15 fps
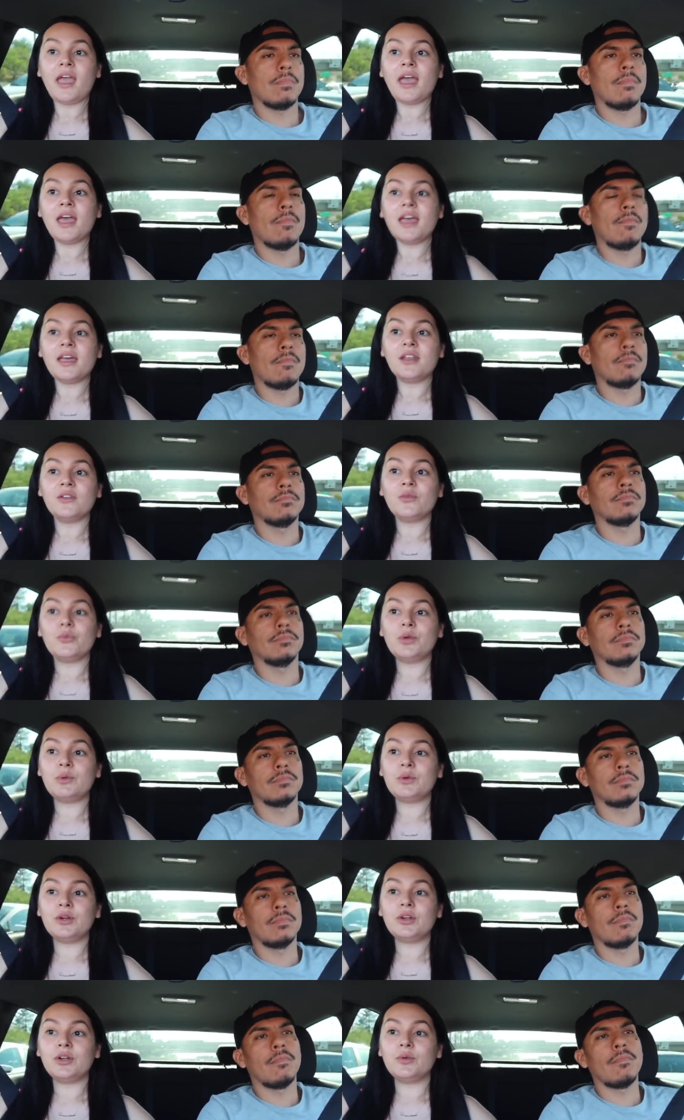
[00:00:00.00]
Speaker 1: and we
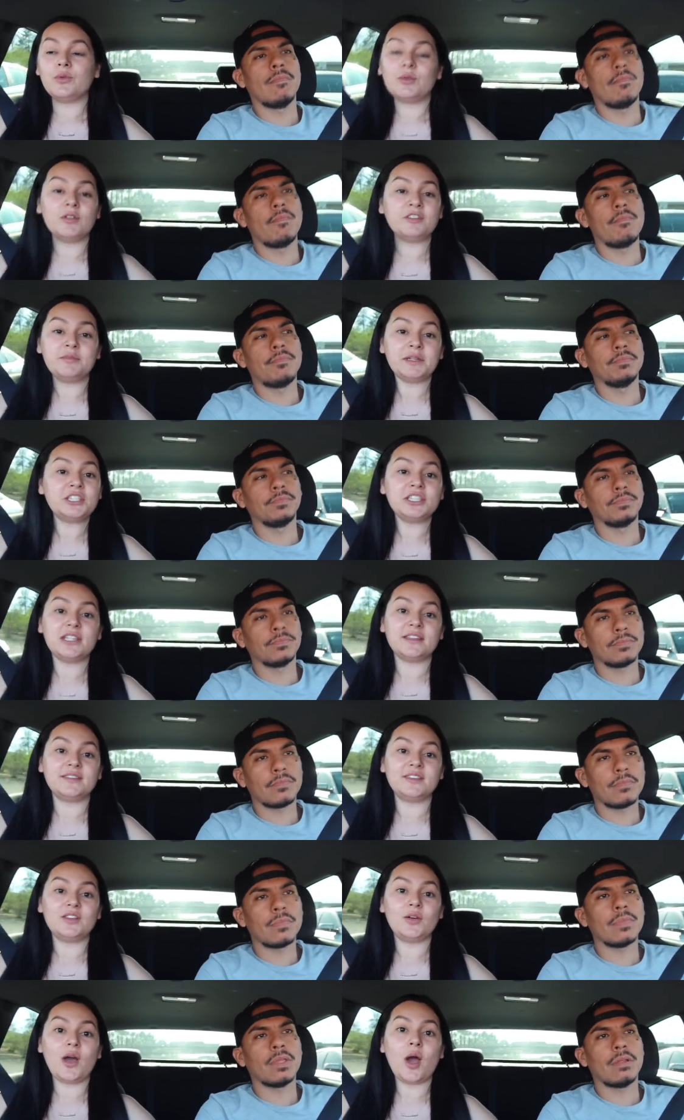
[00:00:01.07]
were we were
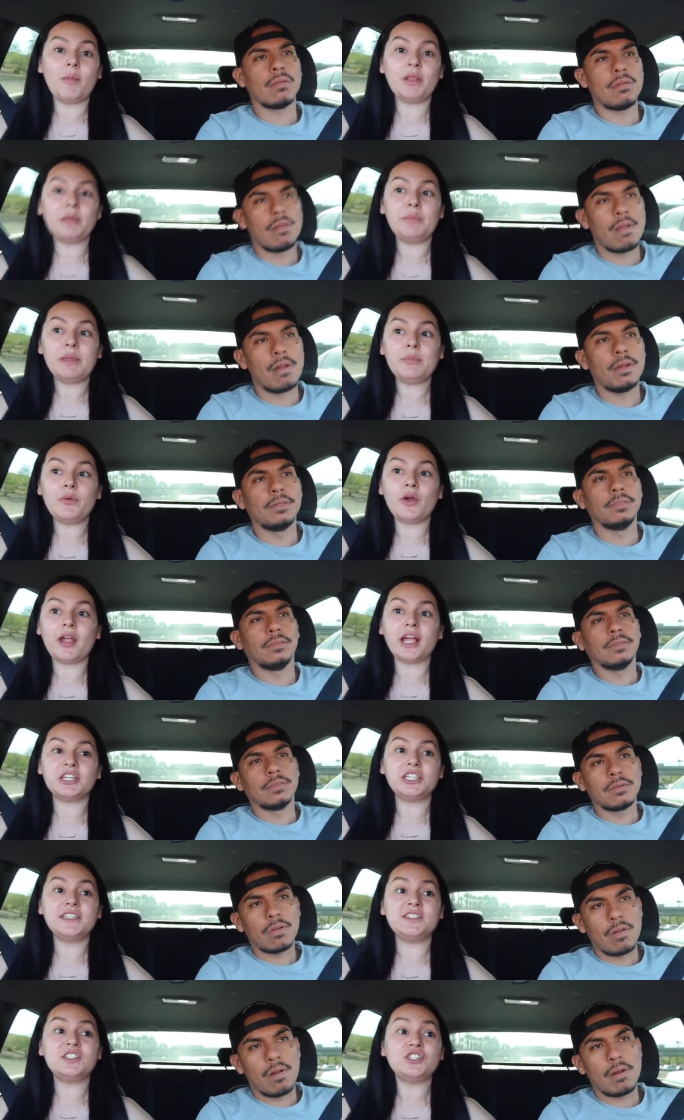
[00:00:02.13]
speechless you know how many people are
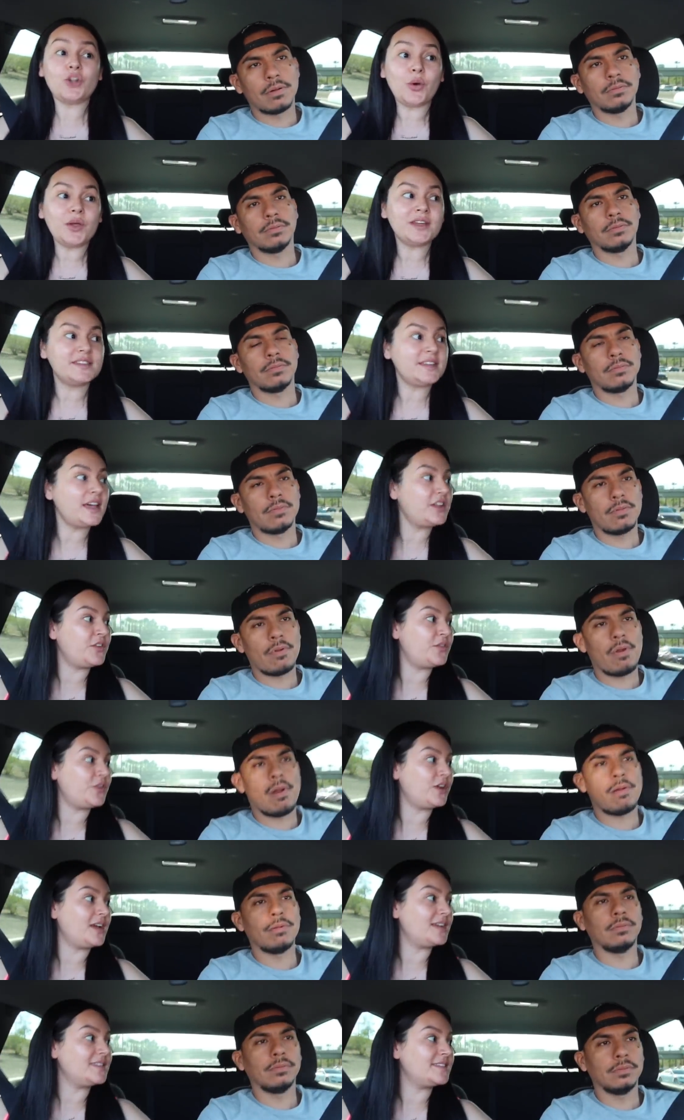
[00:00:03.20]
actually so excited
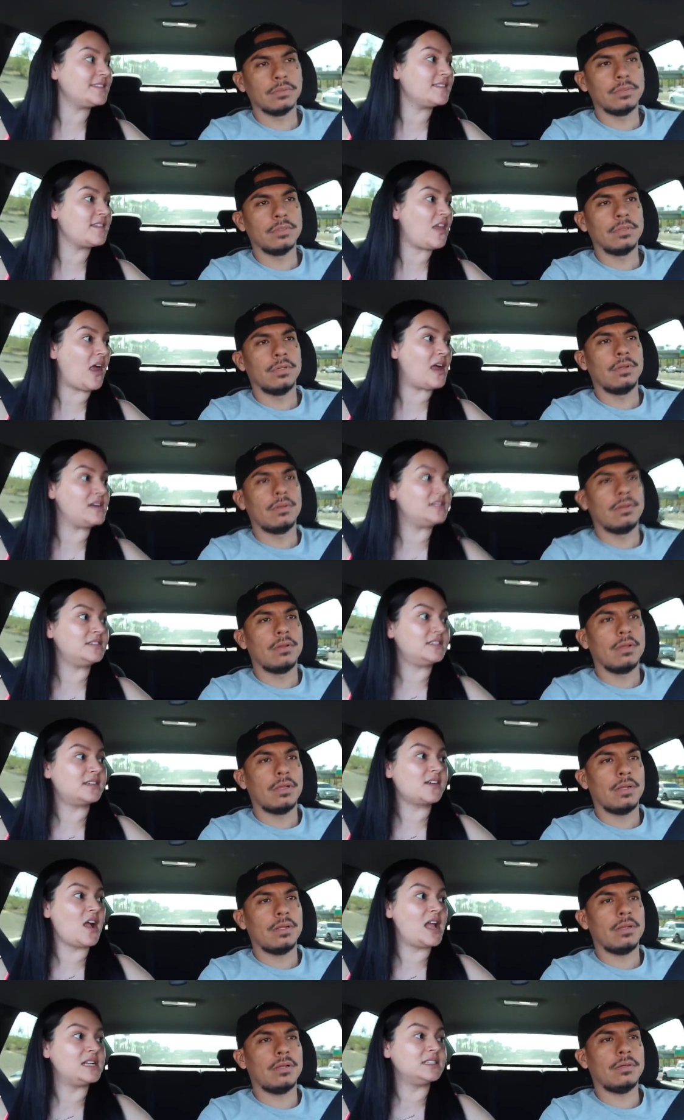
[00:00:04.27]
for us
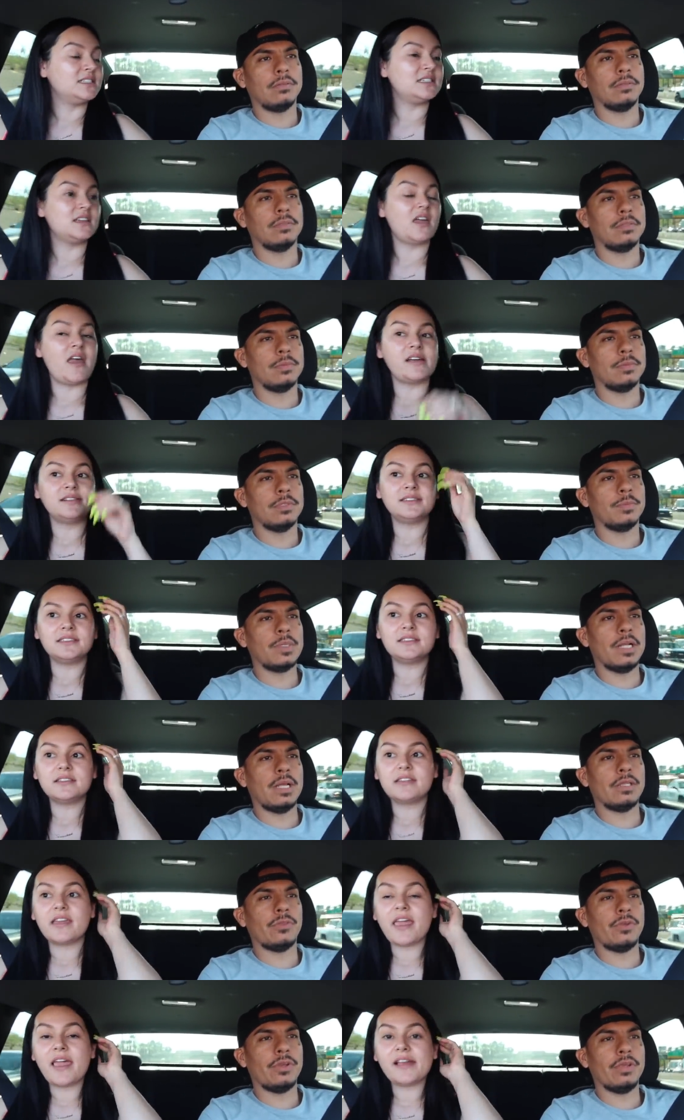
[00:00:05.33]
Speaker 2: um, it's been
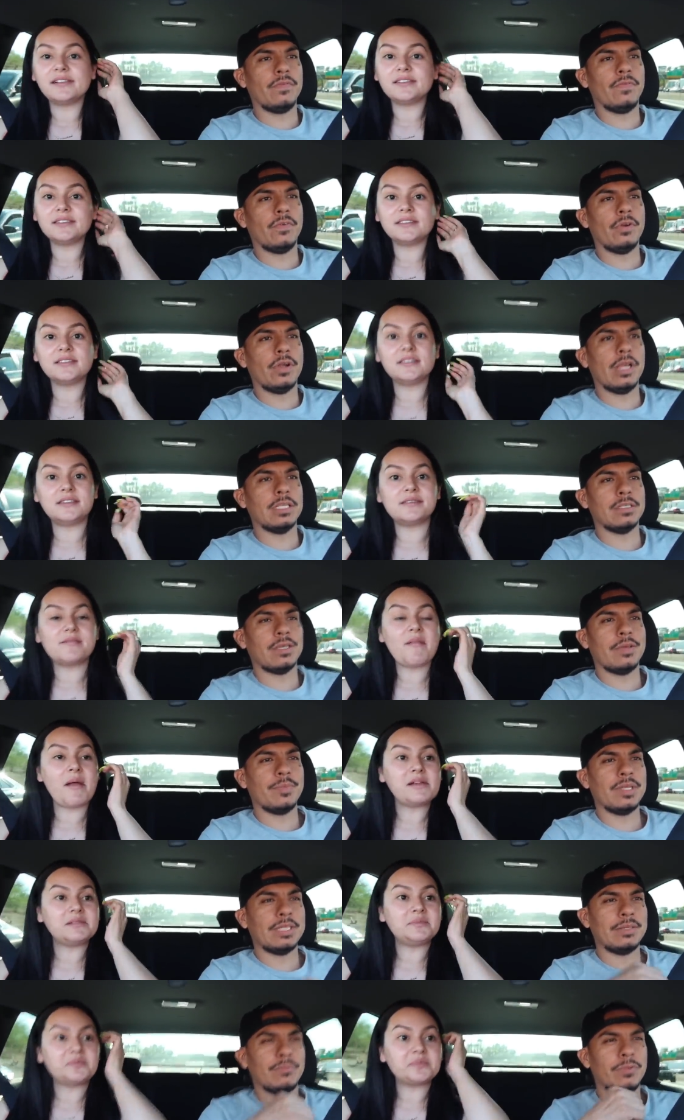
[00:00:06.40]
like three or four days that
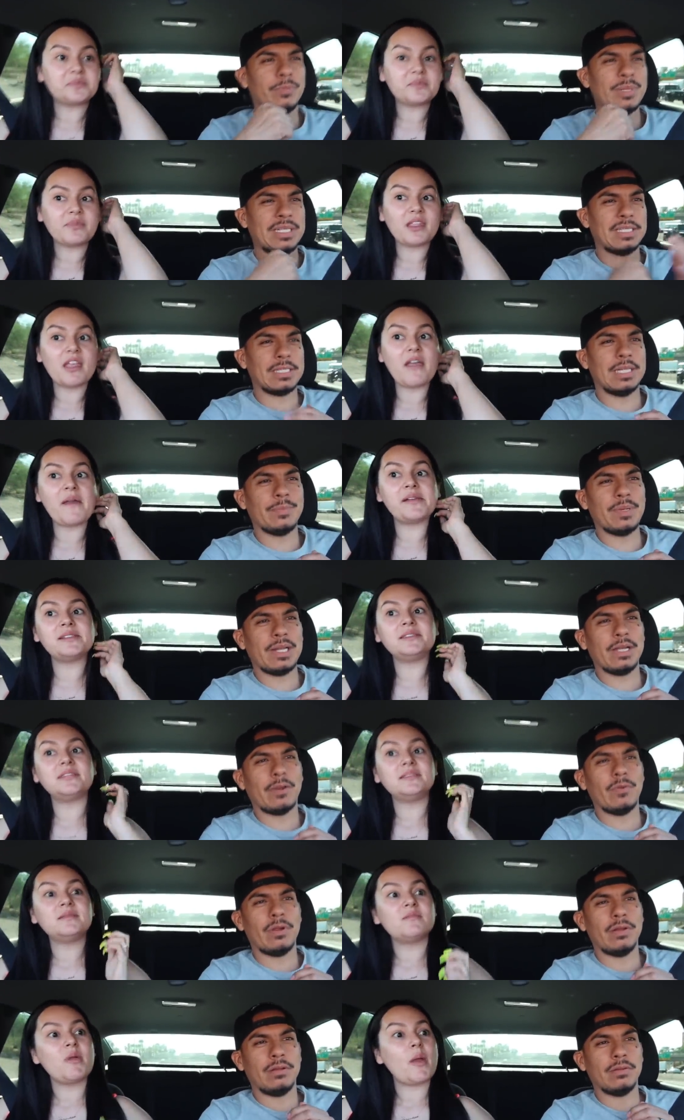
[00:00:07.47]
we've been sleeping like
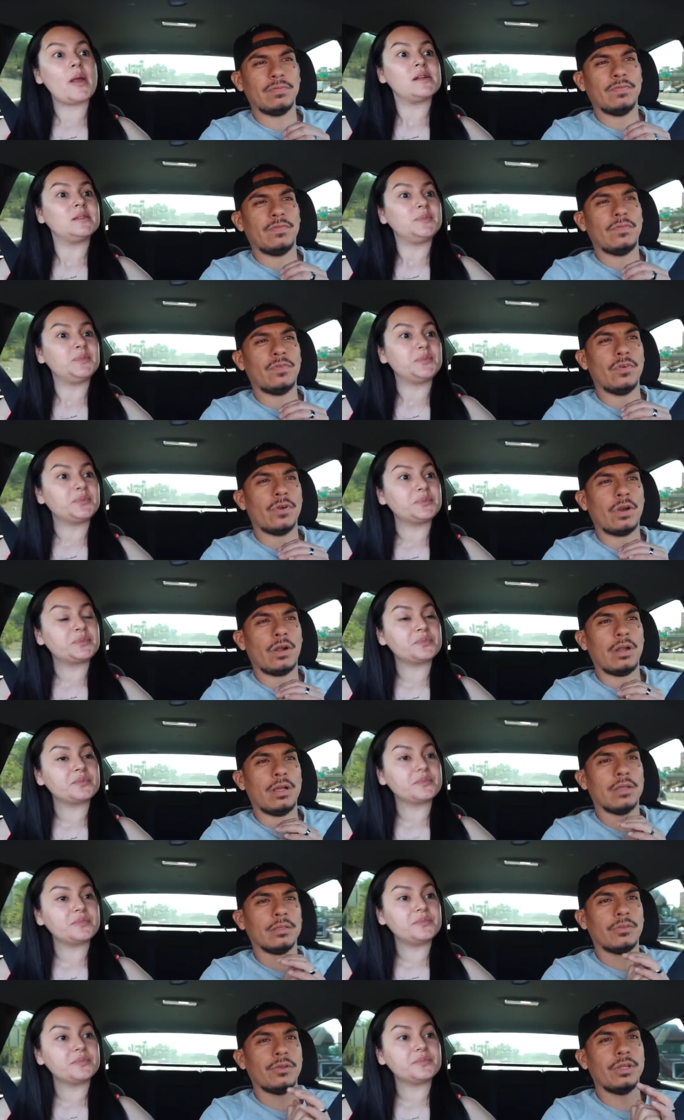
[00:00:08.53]
around four
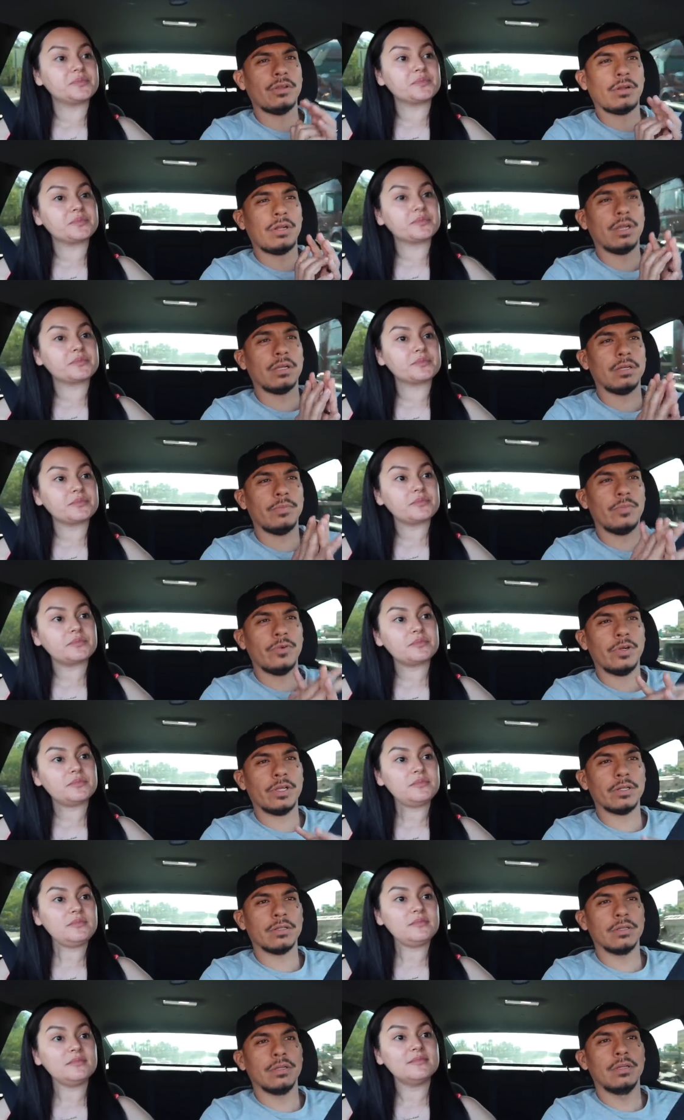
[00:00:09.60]
o'clock three o'clock in the morning